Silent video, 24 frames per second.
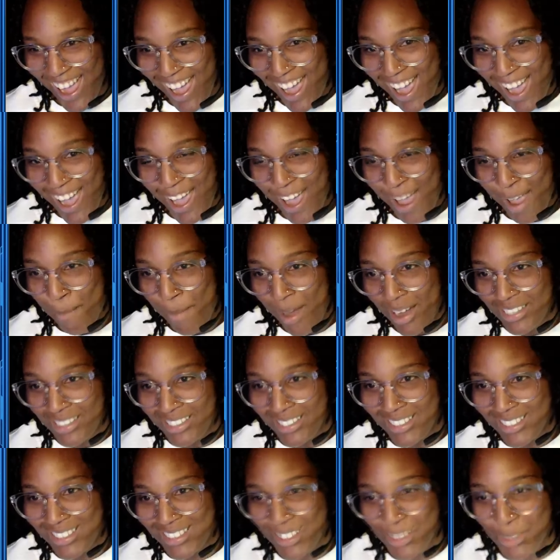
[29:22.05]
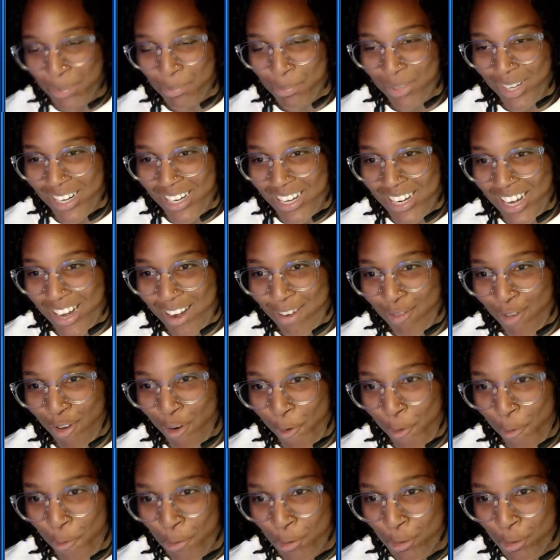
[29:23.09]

Am I just spelling it wrong?